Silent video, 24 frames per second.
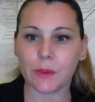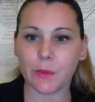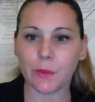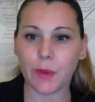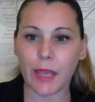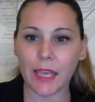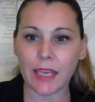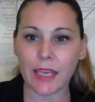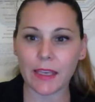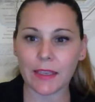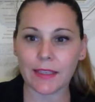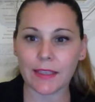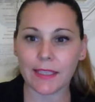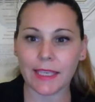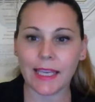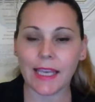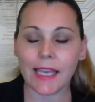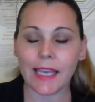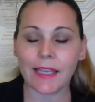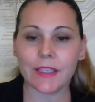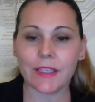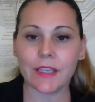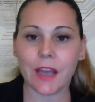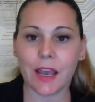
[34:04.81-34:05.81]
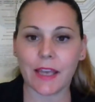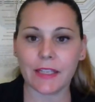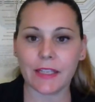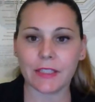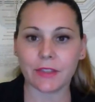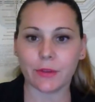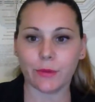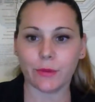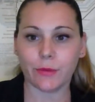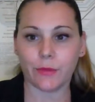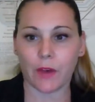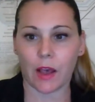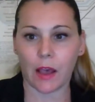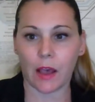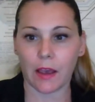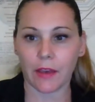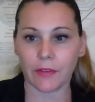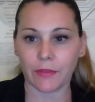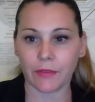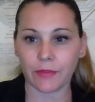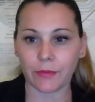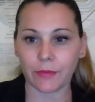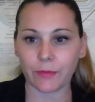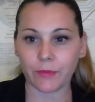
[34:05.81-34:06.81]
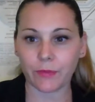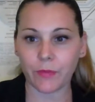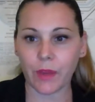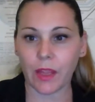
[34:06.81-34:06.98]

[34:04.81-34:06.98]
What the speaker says: a week, 9 till 5.